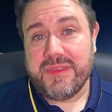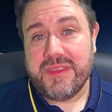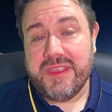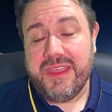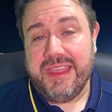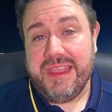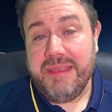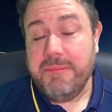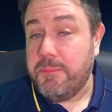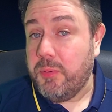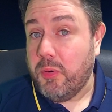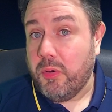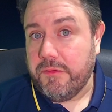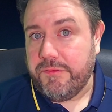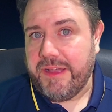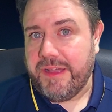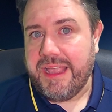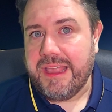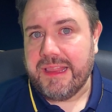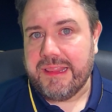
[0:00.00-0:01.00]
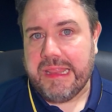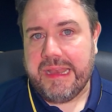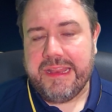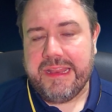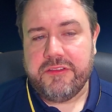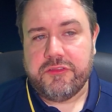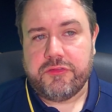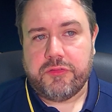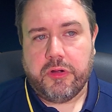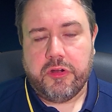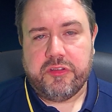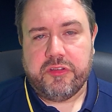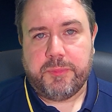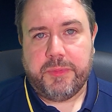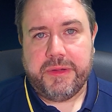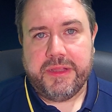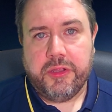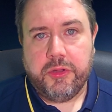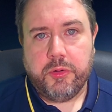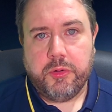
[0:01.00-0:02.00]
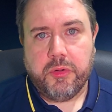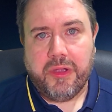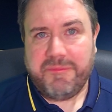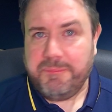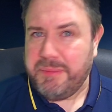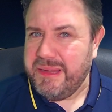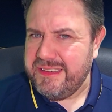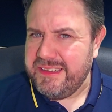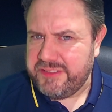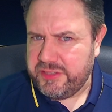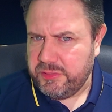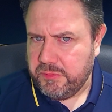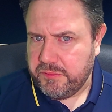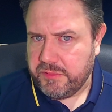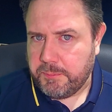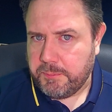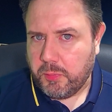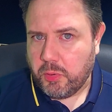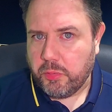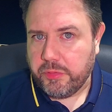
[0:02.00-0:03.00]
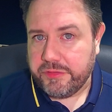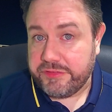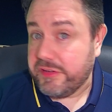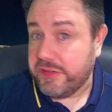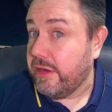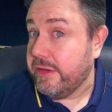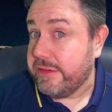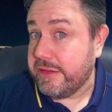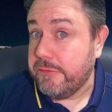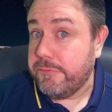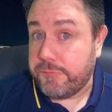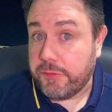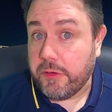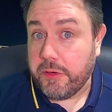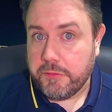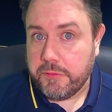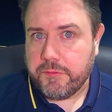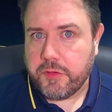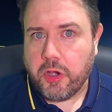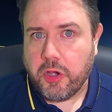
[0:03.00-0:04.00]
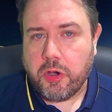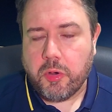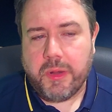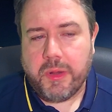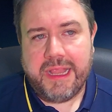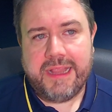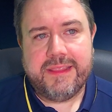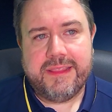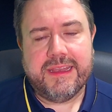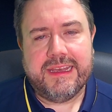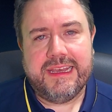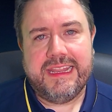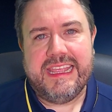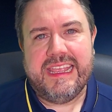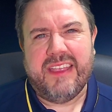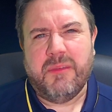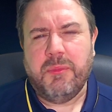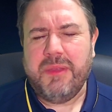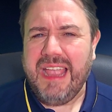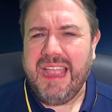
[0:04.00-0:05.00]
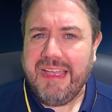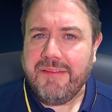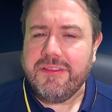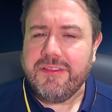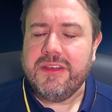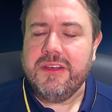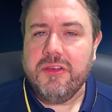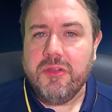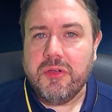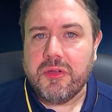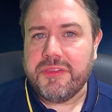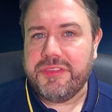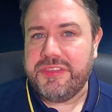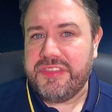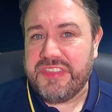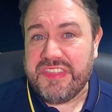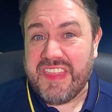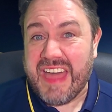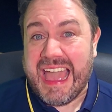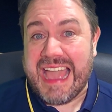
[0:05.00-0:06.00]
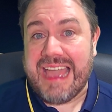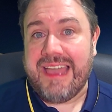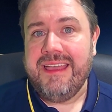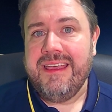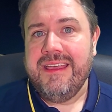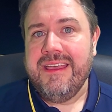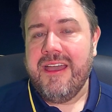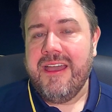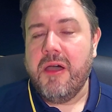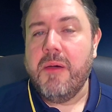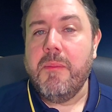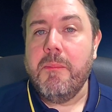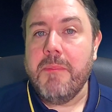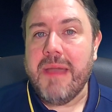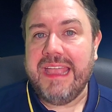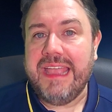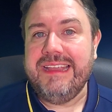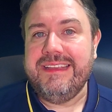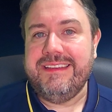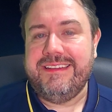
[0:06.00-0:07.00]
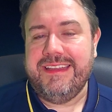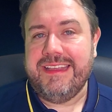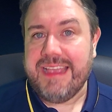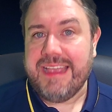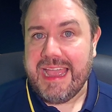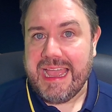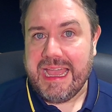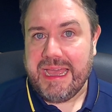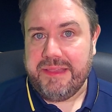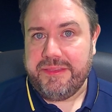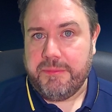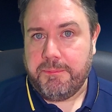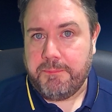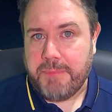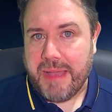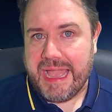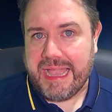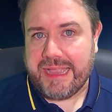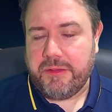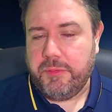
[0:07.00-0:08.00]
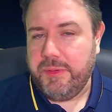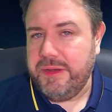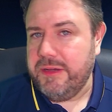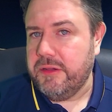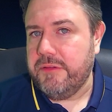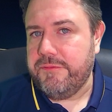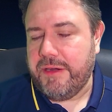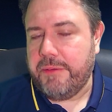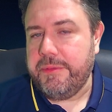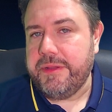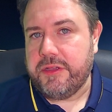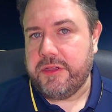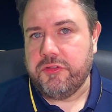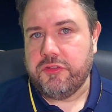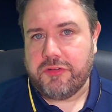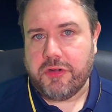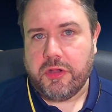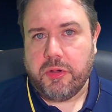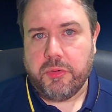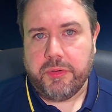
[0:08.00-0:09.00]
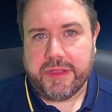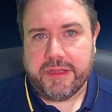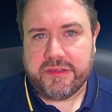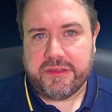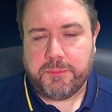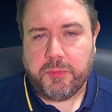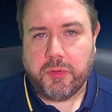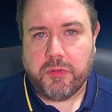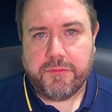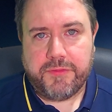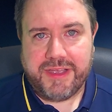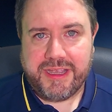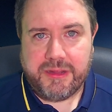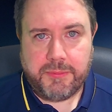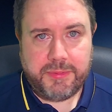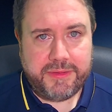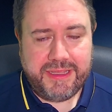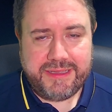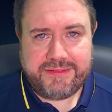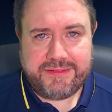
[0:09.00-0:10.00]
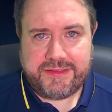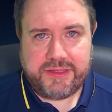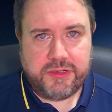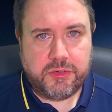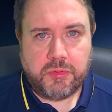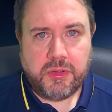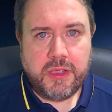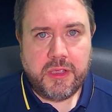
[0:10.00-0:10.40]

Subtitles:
in Port Vale and in Shrewsbury, who have been two of the poorer sides in front of goal in the league. And we haven't looked that amazing at the back. We looked very controlled against Port Vale, but they still